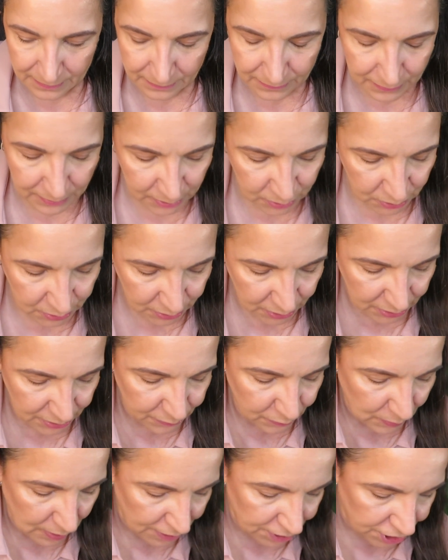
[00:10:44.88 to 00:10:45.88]
was
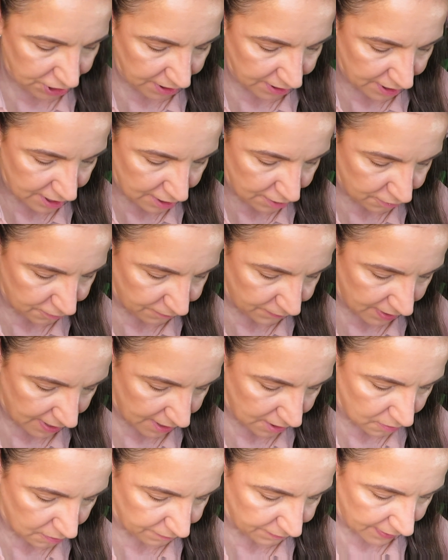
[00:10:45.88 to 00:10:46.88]
watching another
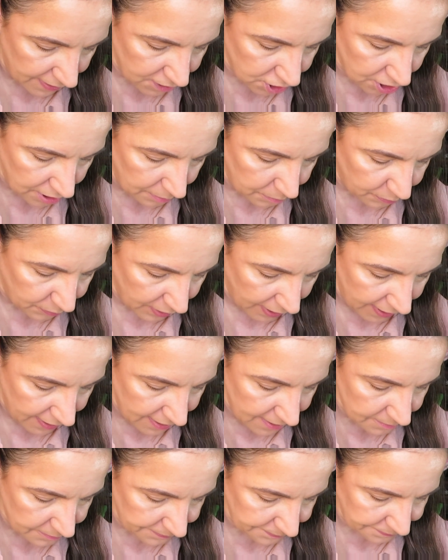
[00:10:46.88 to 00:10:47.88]
video of Angela
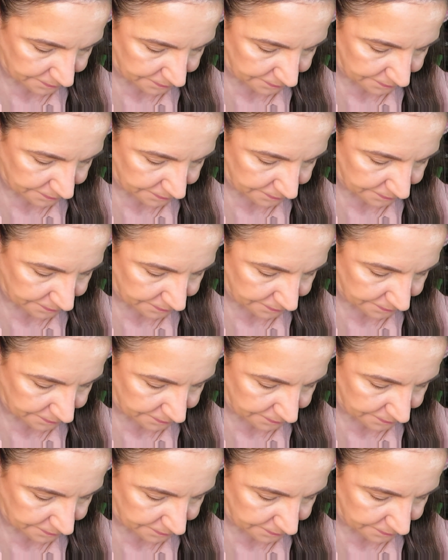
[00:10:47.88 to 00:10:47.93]
Bright,